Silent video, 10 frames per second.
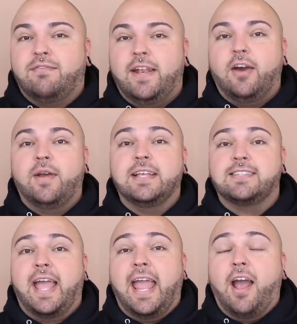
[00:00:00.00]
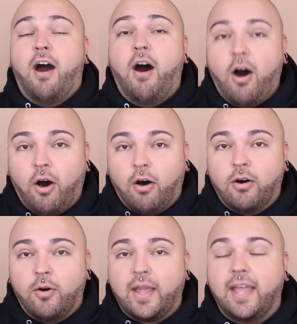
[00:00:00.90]
video is a haul,
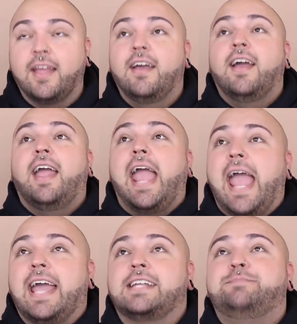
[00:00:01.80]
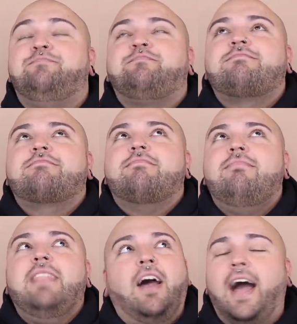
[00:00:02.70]
okay? And
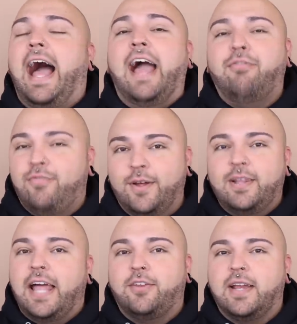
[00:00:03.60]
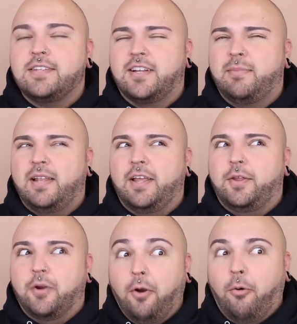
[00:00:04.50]
I feel like you guys are gonna be like,
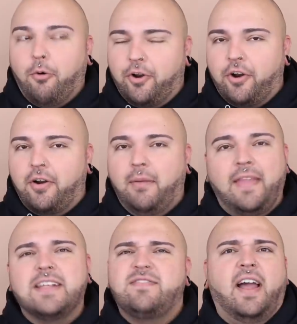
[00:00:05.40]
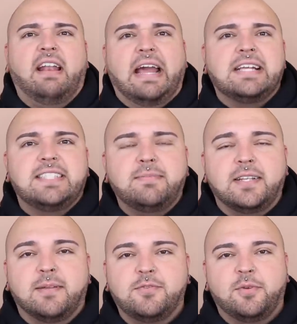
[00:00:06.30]
you're a hoarder, and that's fine, I accept
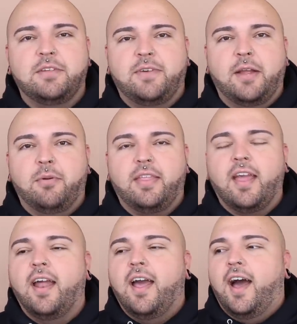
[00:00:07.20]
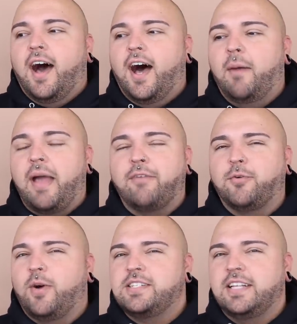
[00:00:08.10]
it, I'm totally fine with it. Um, after
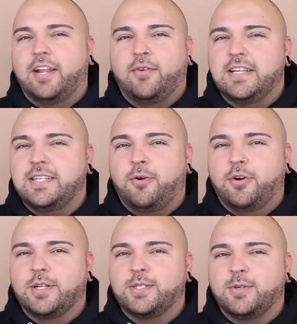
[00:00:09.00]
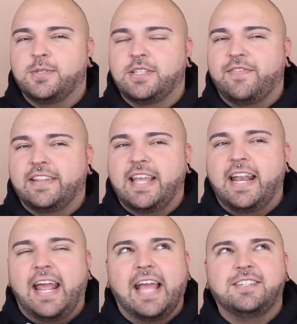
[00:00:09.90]
watching like crazy hoarding shows and stuff like that,
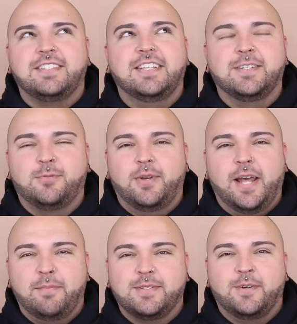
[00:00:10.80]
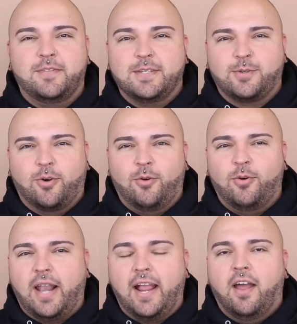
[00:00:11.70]
and I actually seen this one episode of this girl
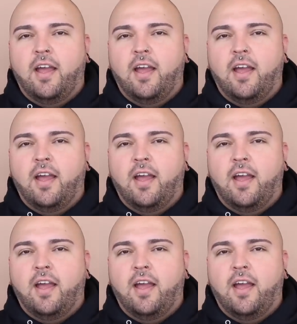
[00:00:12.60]
who like,